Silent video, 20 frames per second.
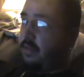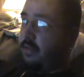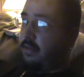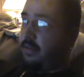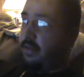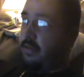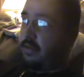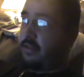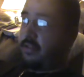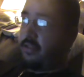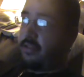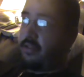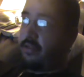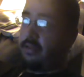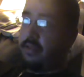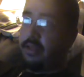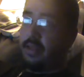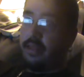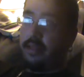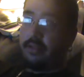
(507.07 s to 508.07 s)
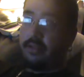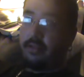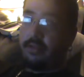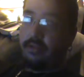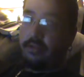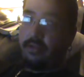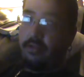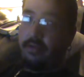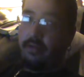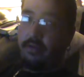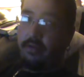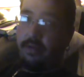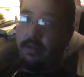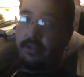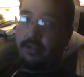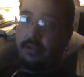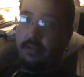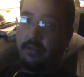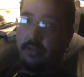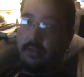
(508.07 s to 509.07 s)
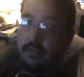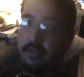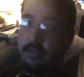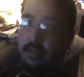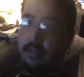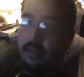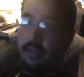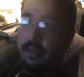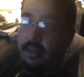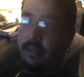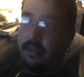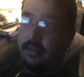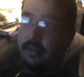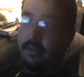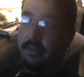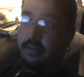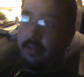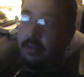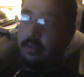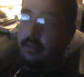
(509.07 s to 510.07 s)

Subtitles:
there's the answers to your questions, and